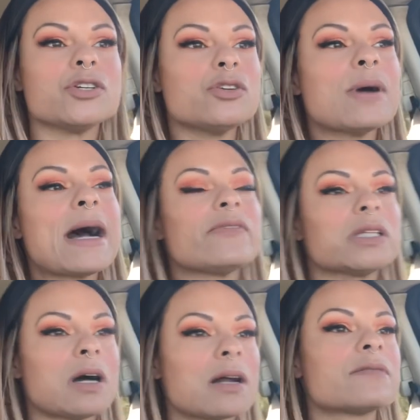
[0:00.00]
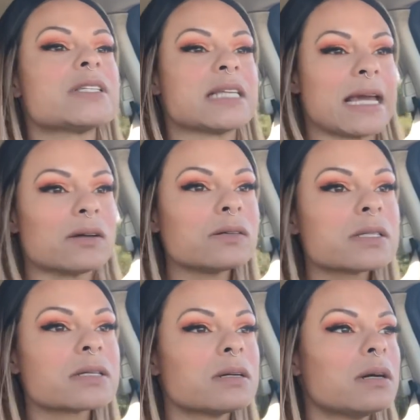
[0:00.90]
do have a lot of
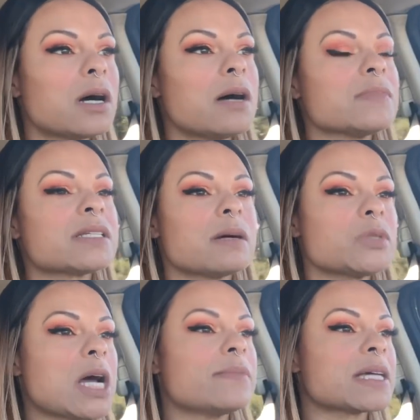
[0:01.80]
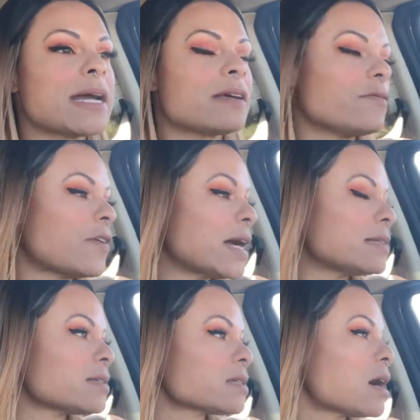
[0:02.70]
sales. Um, sometimes I can
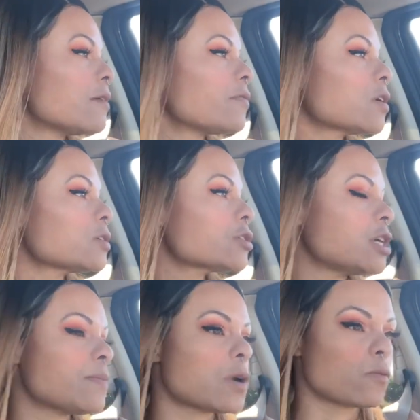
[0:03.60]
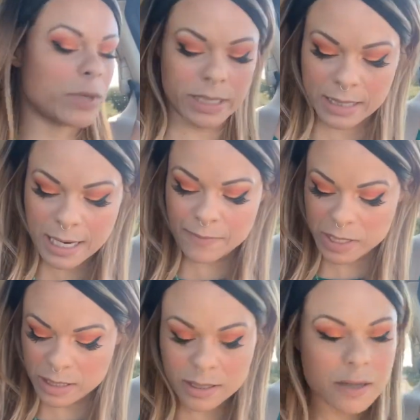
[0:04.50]
find stuff cheaper on Wig
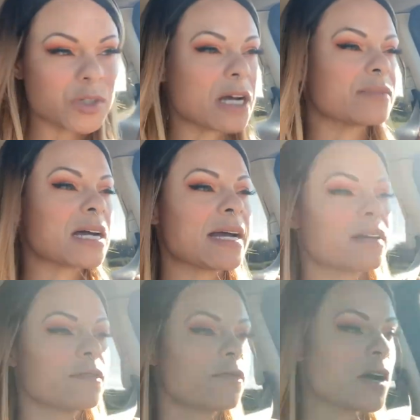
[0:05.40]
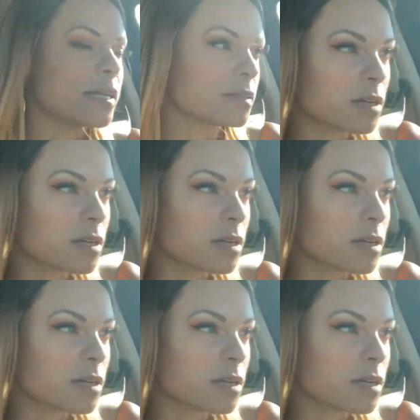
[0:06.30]
Types, and sometimes I can find